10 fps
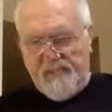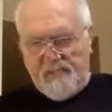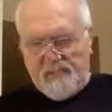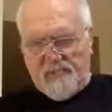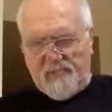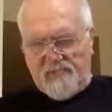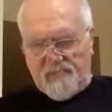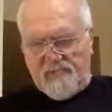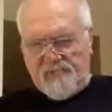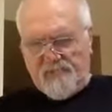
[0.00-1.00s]
What you
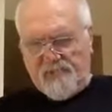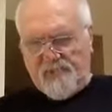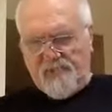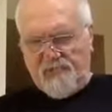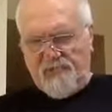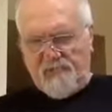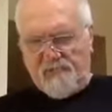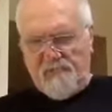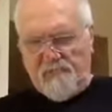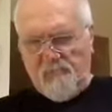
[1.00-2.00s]
do is you choose
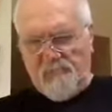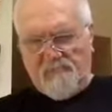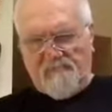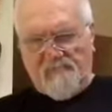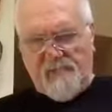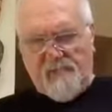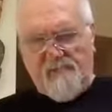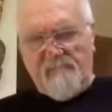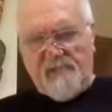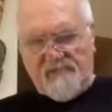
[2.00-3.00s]
from one of the
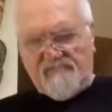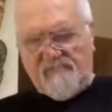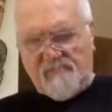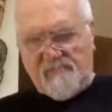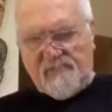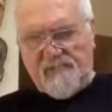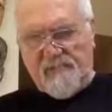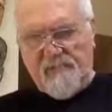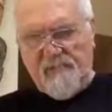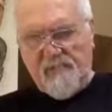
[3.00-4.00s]
following metaphors
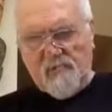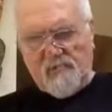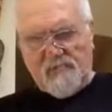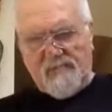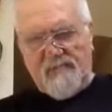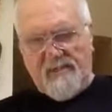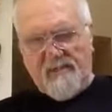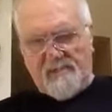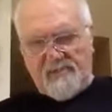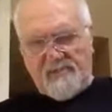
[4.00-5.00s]
or an
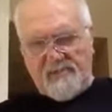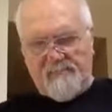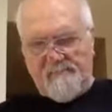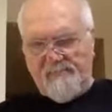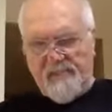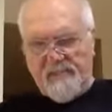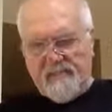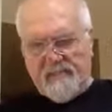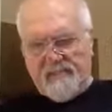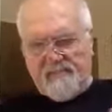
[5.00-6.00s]
analogy. And
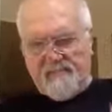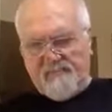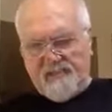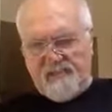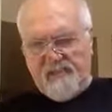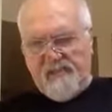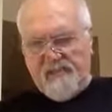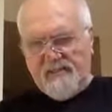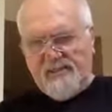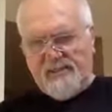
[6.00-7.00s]
I have
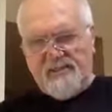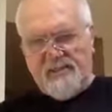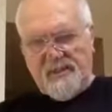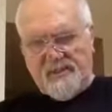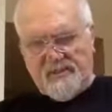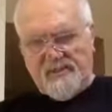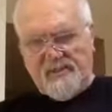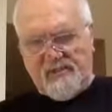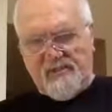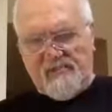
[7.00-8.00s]
16
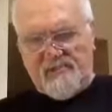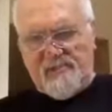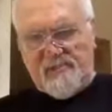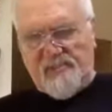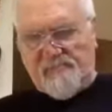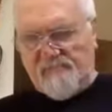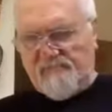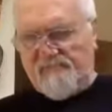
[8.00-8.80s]
listed here. I'll just give you a